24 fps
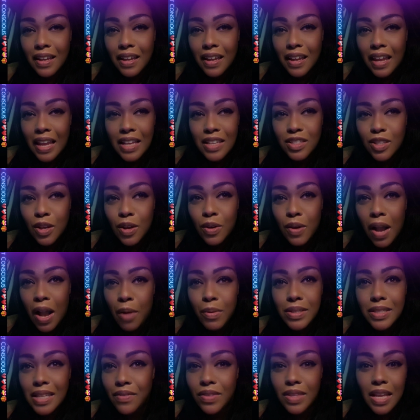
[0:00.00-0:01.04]
And so I
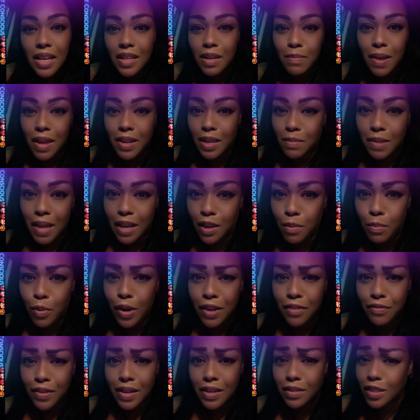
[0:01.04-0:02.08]
wasn't even thinking about him like a
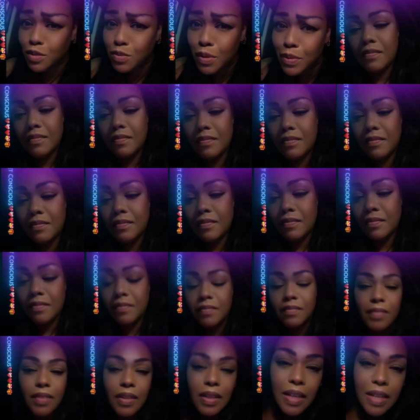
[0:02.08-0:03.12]
boyfriend,
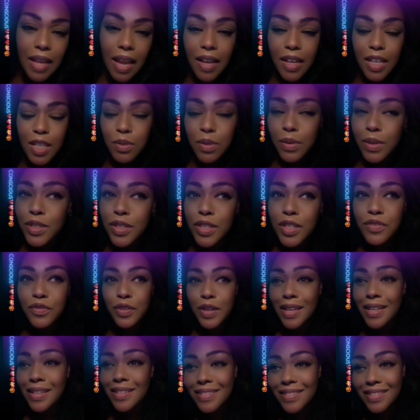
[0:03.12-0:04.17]
because we were just
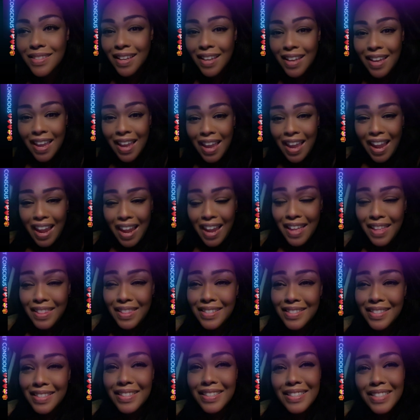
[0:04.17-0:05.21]
friends. And
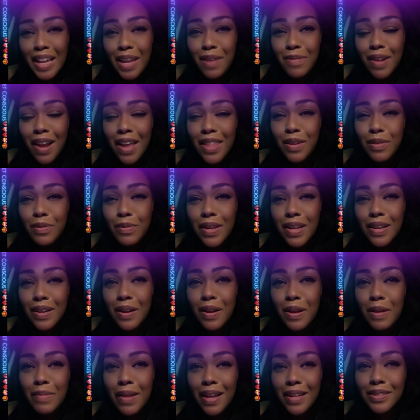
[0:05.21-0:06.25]
this is the same guy that we had
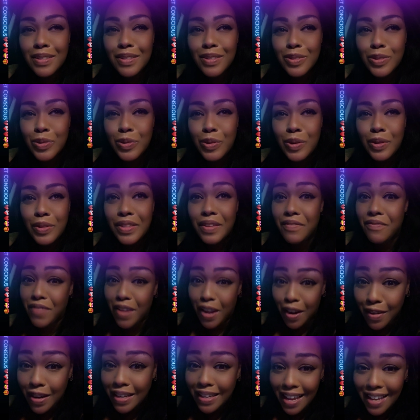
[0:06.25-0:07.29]
gone back to school the
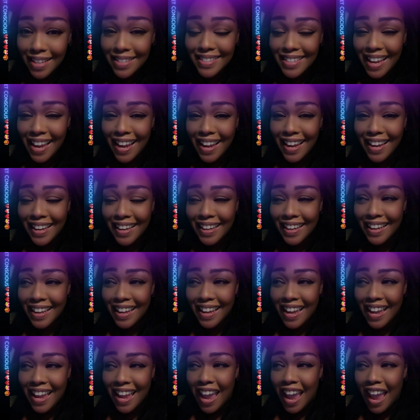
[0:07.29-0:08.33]
very next day.
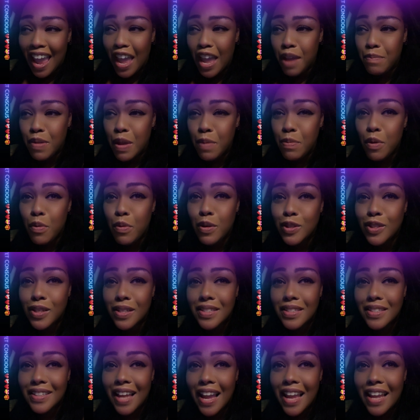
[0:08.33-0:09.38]
And people were
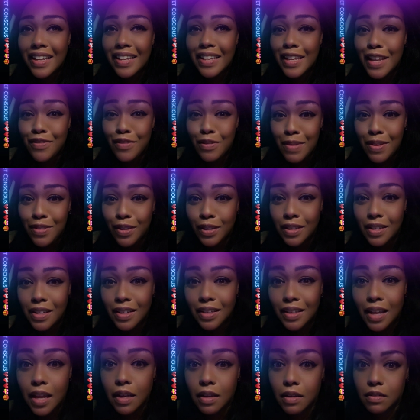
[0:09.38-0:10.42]
just like giving me the look
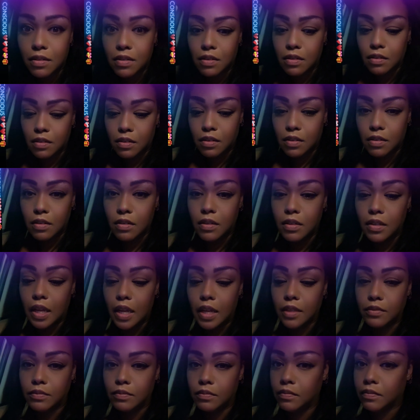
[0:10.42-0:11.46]
like, girl,
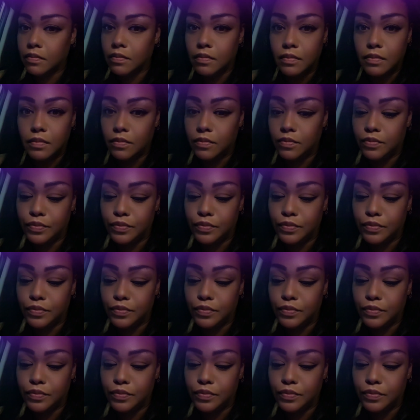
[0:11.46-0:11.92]
like, mm-mm.